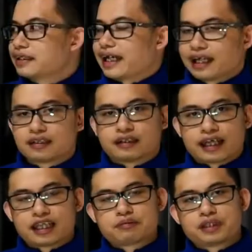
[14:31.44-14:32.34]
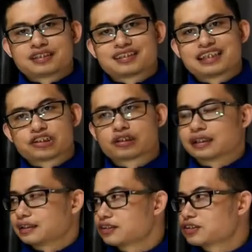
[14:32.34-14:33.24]
N means
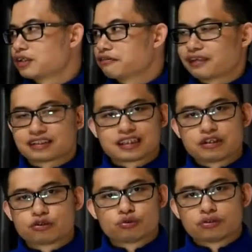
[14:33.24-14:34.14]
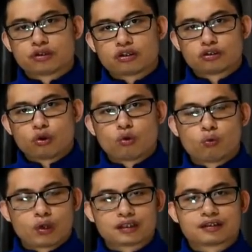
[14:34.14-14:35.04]
nurture. So if let's say you do not know
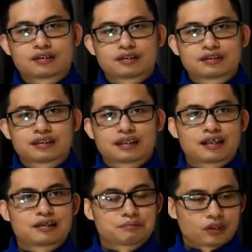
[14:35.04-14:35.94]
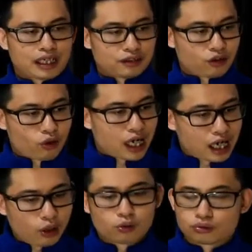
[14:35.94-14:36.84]
what or
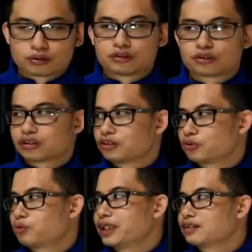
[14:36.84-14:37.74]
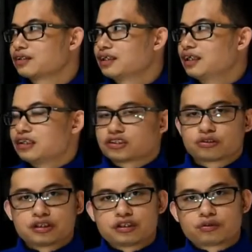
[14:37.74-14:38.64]
how you're gonna do it, so
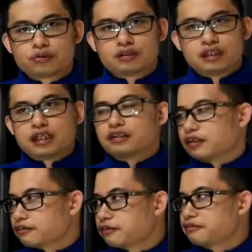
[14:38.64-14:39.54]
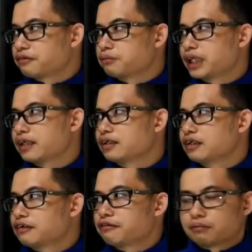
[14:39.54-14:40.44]
you need to learn from there.
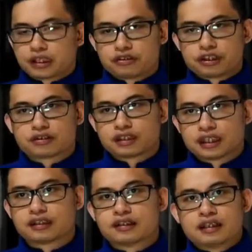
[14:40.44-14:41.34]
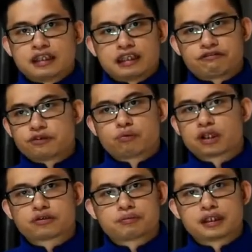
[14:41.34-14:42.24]
From there you need to learn. If you
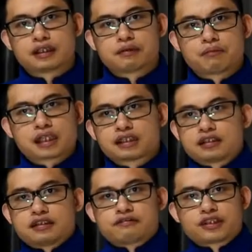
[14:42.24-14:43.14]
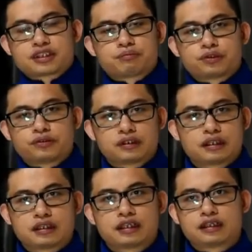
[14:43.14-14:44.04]
want to be a marketer, for example,
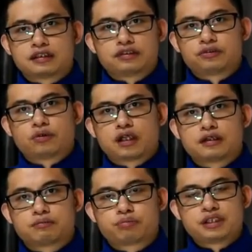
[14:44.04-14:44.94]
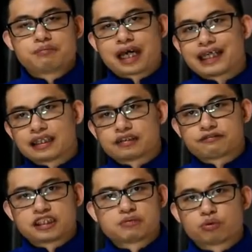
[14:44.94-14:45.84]
and you are pretty bad at
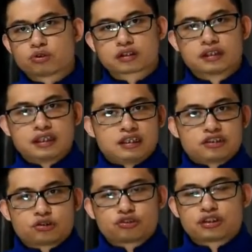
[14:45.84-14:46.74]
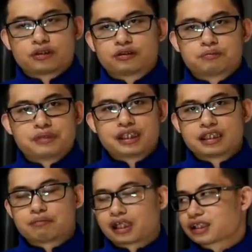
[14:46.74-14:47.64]
Facebook, social
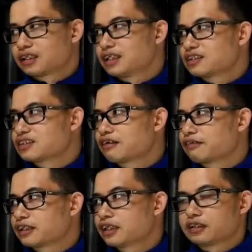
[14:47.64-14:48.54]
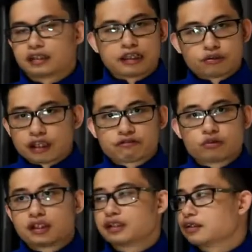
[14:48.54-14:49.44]
media marketing and stuff like that, then you have to
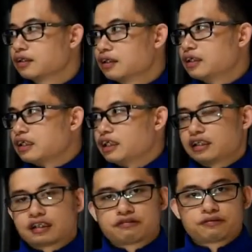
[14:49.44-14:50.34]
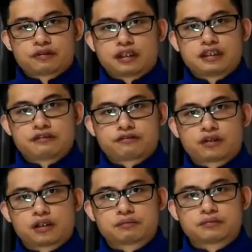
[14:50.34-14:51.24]
learn. Either learn it
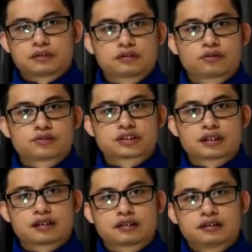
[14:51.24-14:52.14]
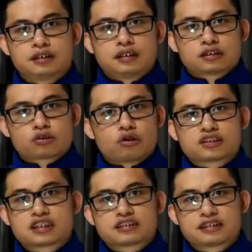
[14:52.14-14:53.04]
from those
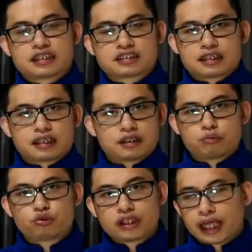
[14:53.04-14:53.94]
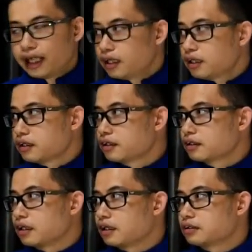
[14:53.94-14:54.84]
courses that's WDA,
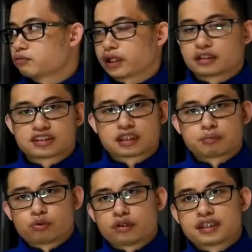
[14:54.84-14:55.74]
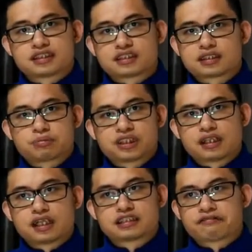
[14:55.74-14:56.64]
where Singapore has this
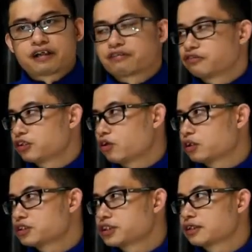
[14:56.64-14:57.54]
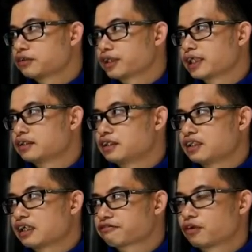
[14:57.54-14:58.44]
subsidized $500 you can
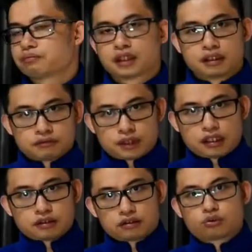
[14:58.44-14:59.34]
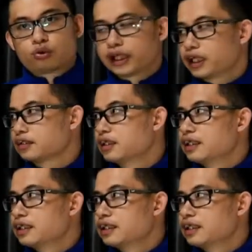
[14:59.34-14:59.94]
deduct from. Yeah, go ahead.